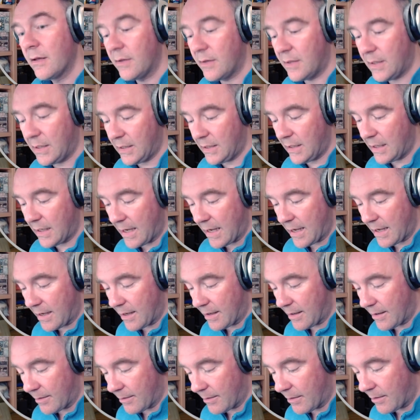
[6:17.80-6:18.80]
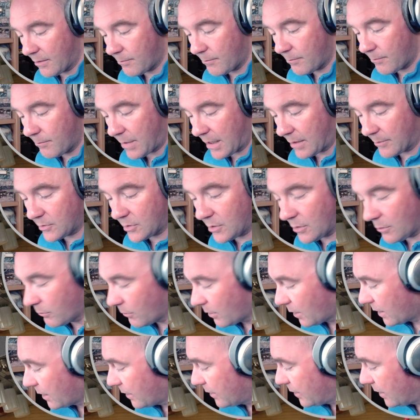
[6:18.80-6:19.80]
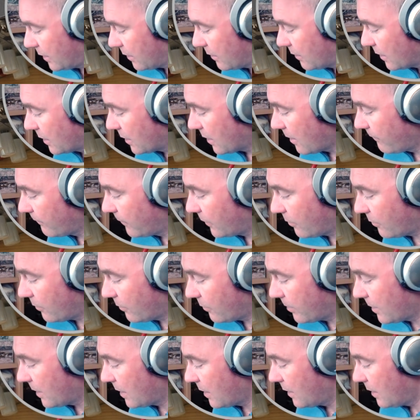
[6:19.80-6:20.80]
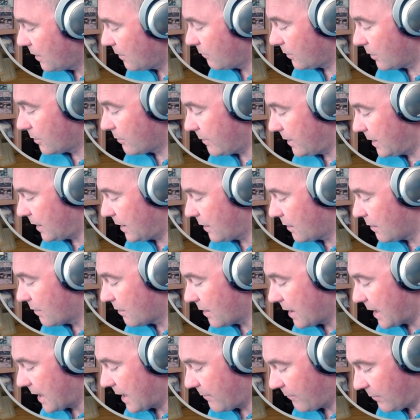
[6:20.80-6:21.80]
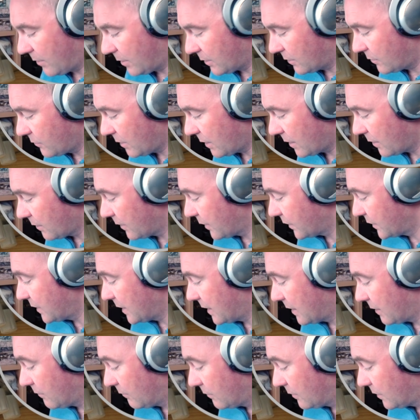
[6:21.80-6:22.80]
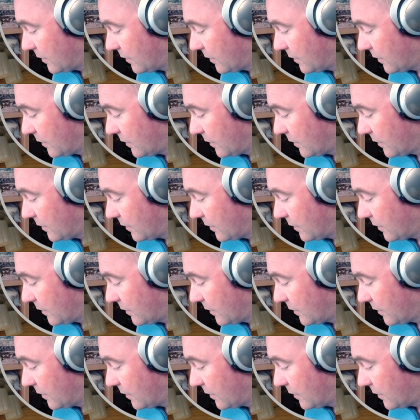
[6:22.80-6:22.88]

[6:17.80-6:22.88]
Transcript: the Pam's new workout here, an envelope. We'll go in here and we'll trigger the sound